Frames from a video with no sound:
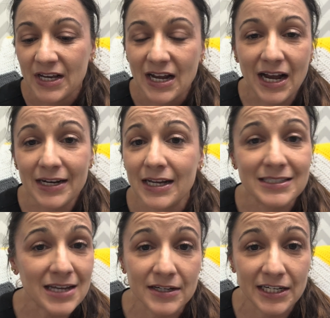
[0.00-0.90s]
And it's
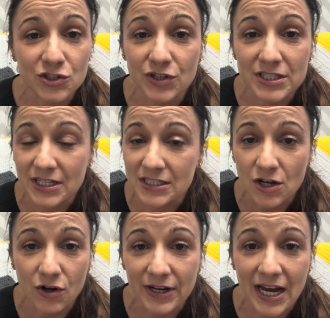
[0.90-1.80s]
not dangerous. It's
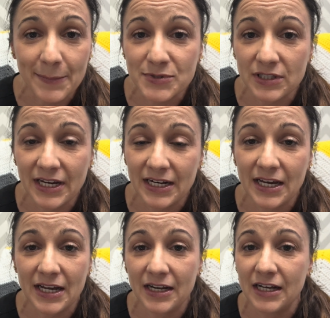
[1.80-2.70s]
all encapsulated.